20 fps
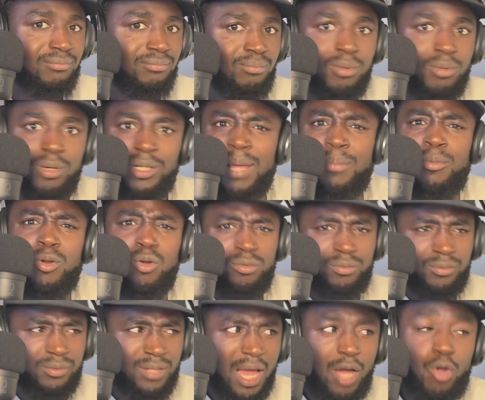But let me know.
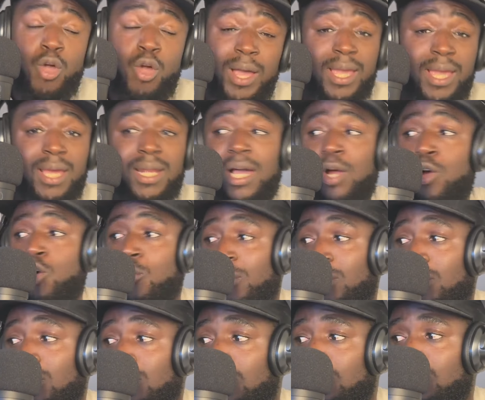I could be
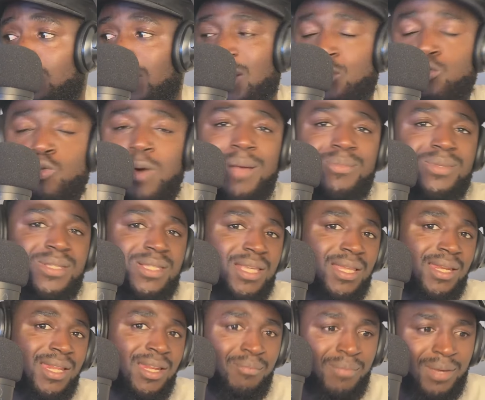wrong, but that's what I'm seeing
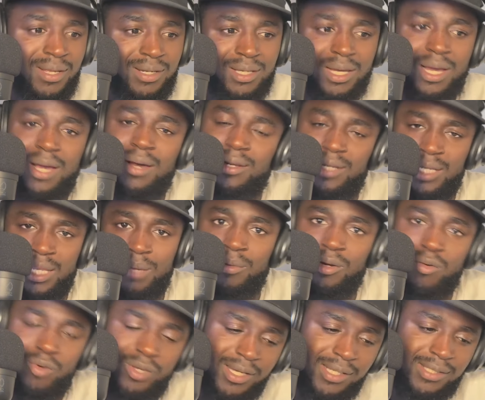in media. Let me know
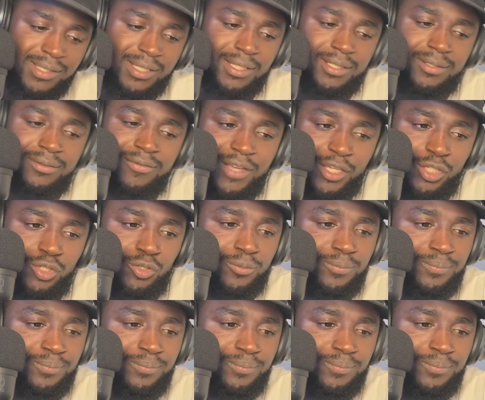what you guys think. Thank you.